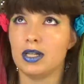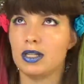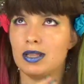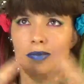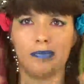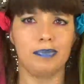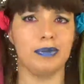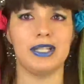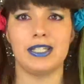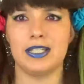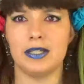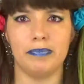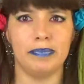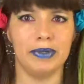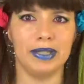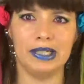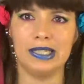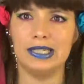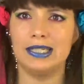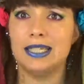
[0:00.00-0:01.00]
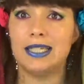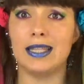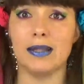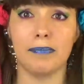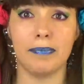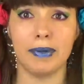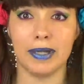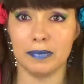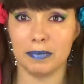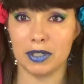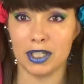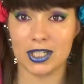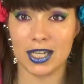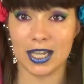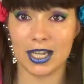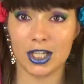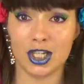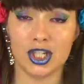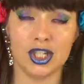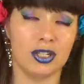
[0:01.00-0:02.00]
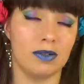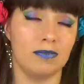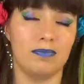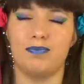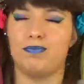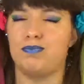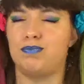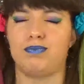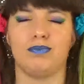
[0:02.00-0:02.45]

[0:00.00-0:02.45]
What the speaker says: the blendability, the pigmentation,